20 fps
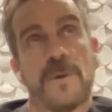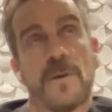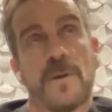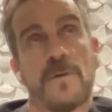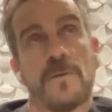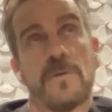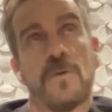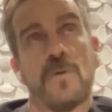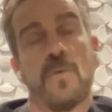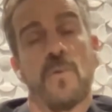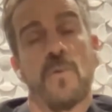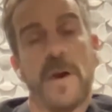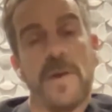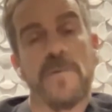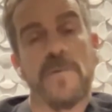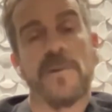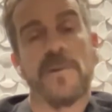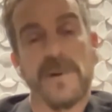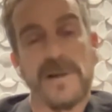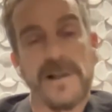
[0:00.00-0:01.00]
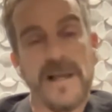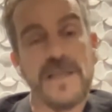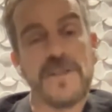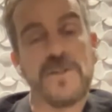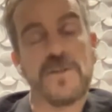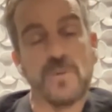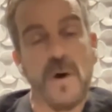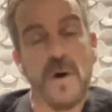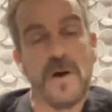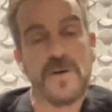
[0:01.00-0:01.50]
the way we relate to
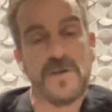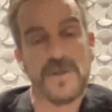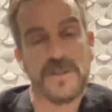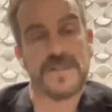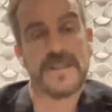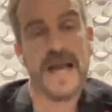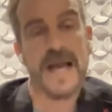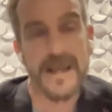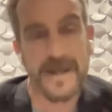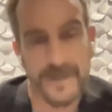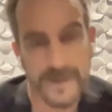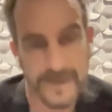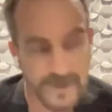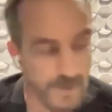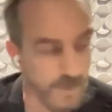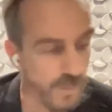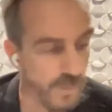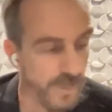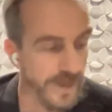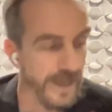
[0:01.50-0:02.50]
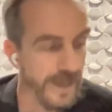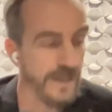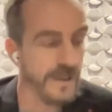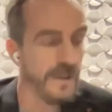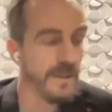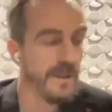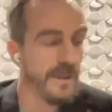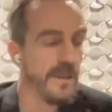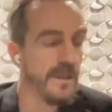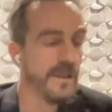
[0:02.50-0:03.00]
our society, the way
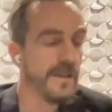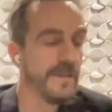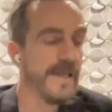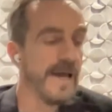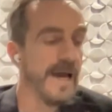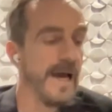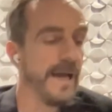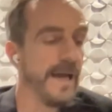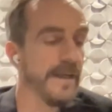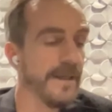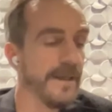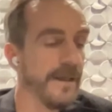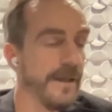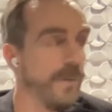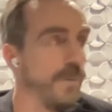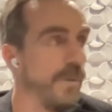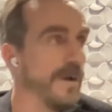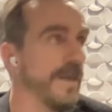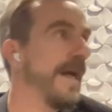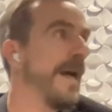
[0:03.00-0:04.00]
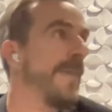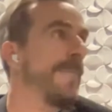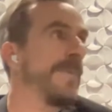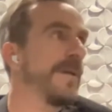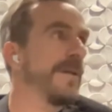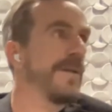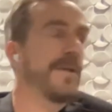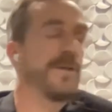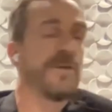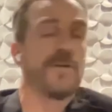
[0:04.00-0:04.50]
that uh, what happened
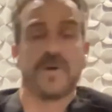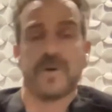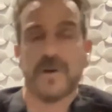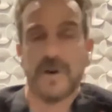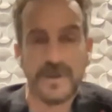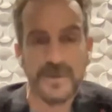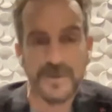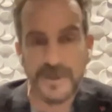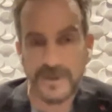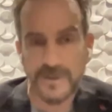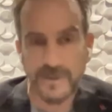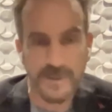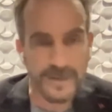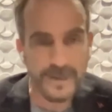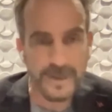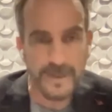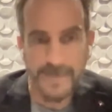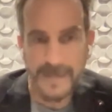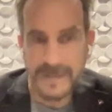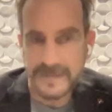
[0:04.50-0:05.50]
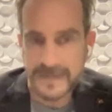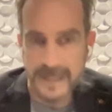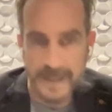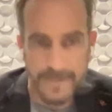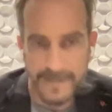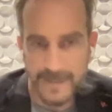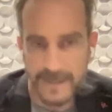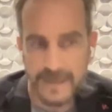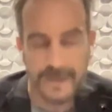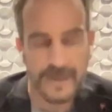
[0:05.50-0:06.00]
in your country during the pandemic,
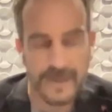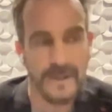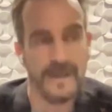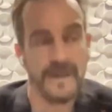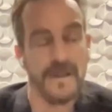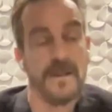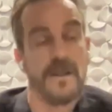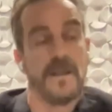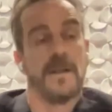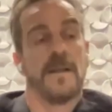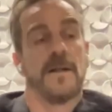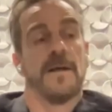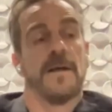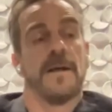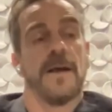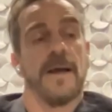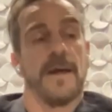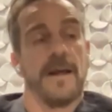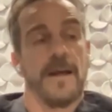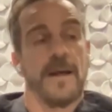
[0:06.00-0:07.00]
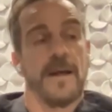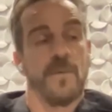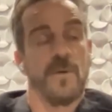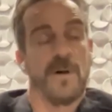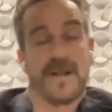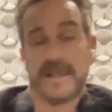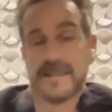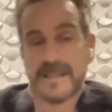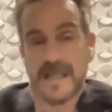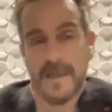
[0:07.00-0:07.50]
uh, uh, what
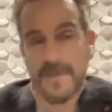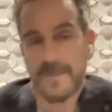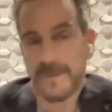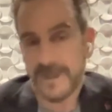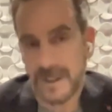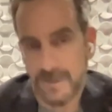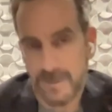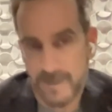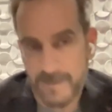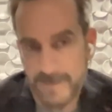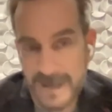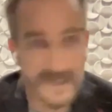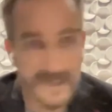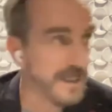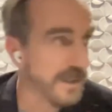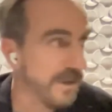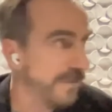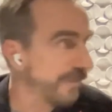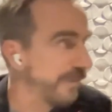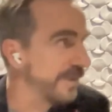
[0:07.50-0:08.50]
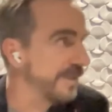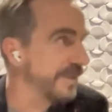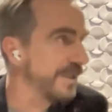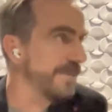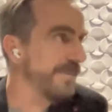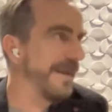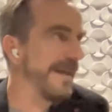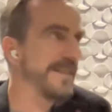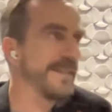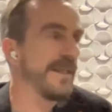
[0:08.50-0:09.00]
has happened here in Mexico. For instance,
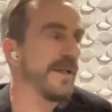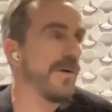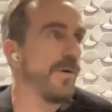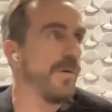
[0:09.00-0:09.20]
Mexico,